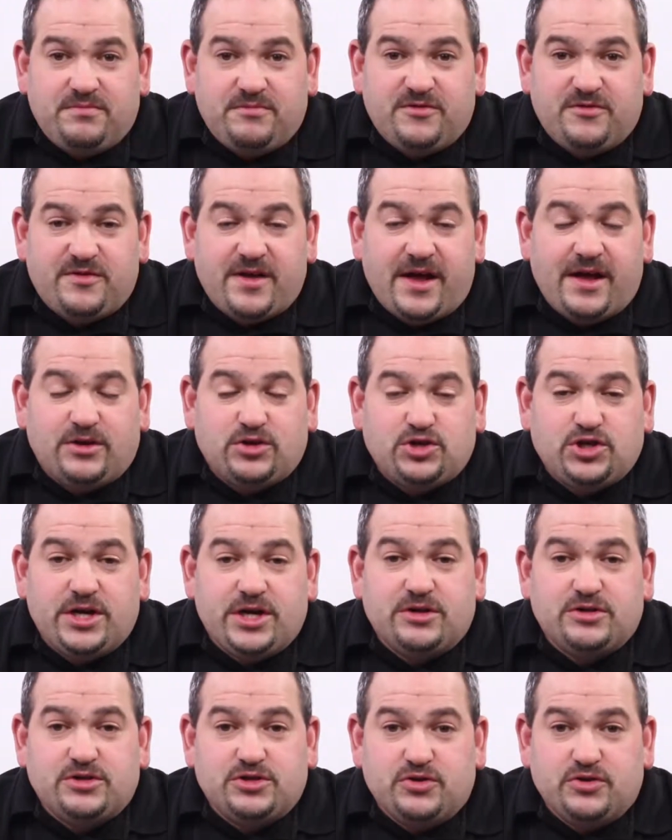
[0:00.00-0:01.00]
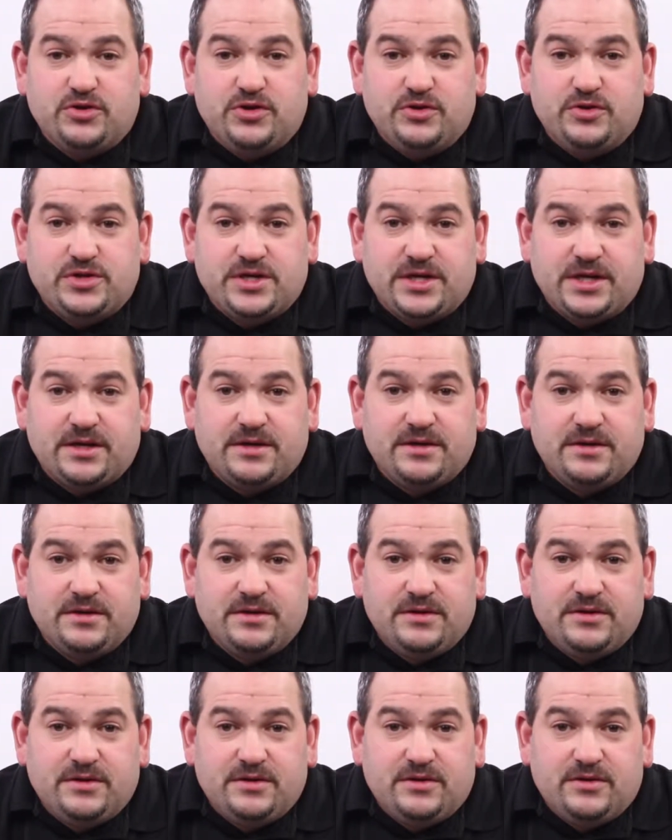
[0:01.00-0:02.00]
style chairs they're using
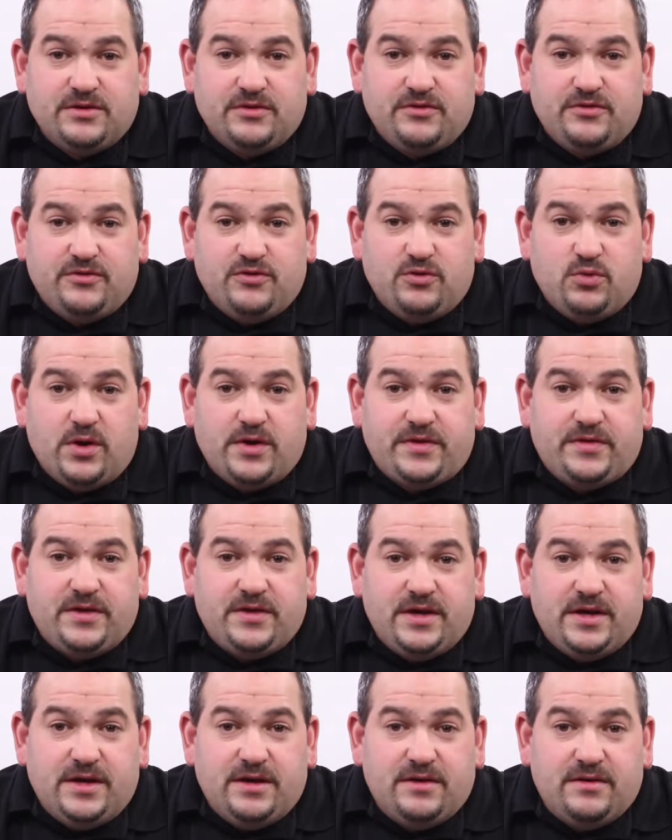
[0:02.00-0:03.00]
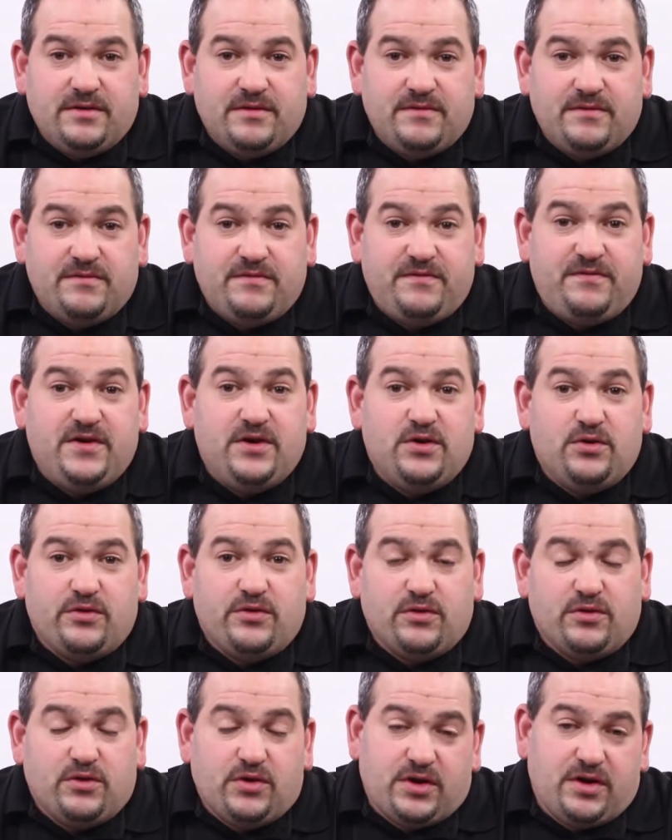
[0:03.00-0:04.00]
to what the feel
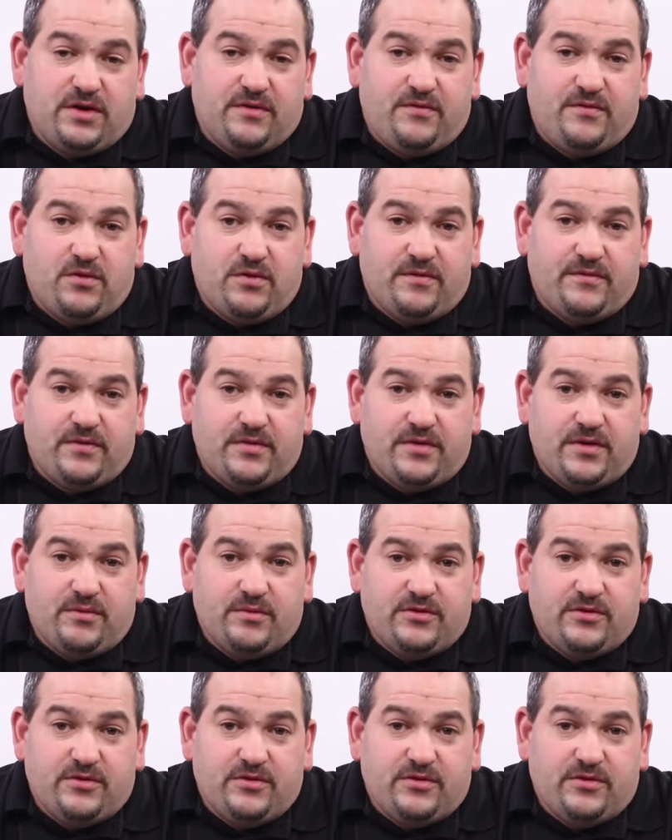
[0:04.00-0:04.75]
they're looking for the